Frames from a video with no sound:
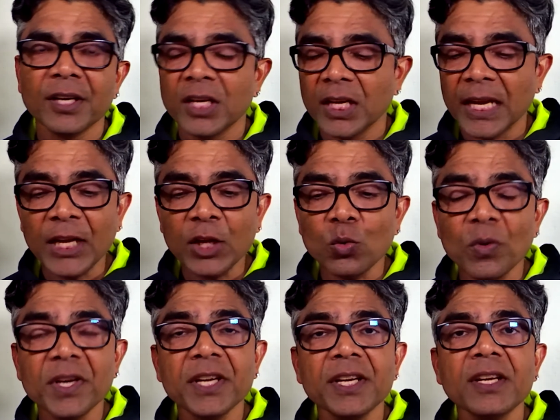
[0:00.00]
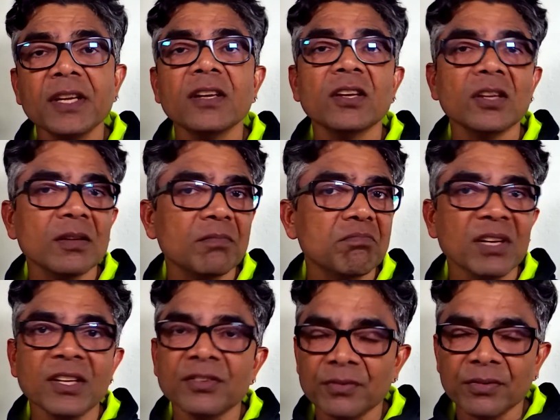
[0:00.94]
Equity
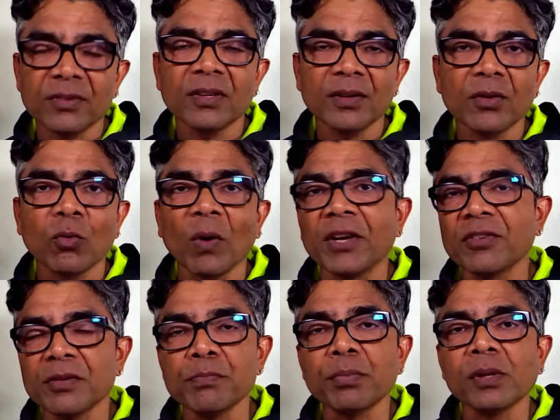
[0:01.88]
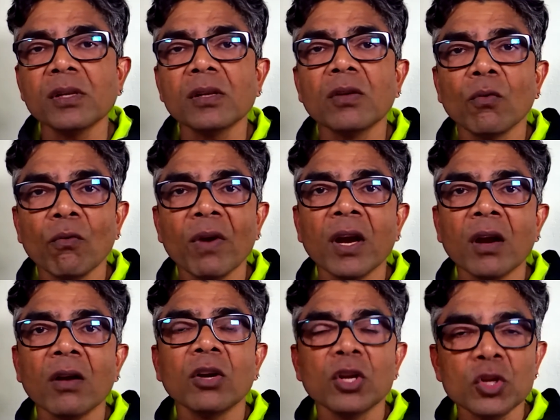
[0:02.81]
is quite simple, where
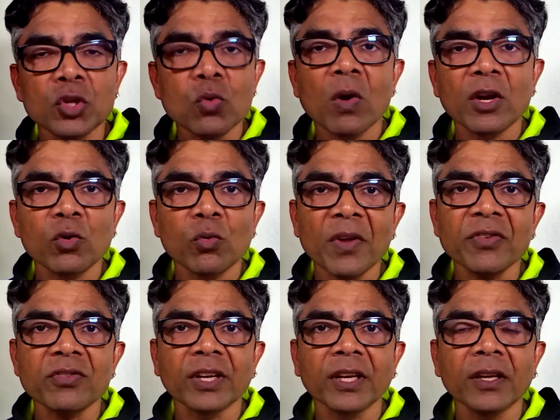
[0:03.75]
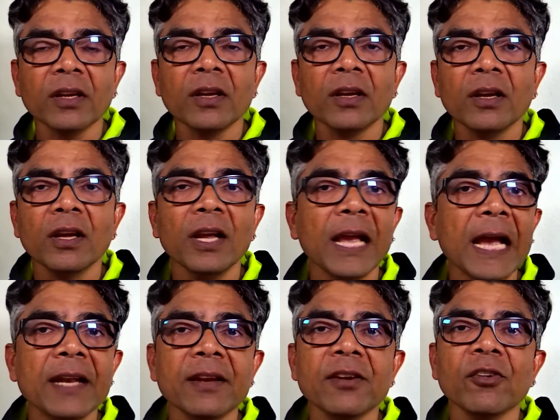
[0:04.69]
you are investing and
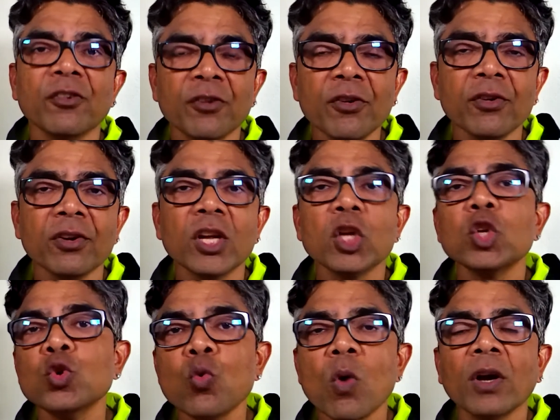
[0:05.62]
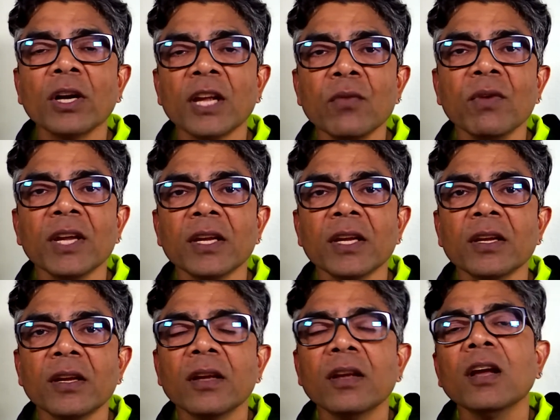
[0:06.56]
in return you are giving
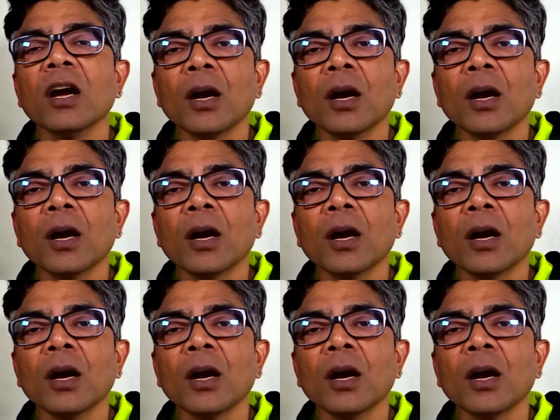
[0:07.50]
a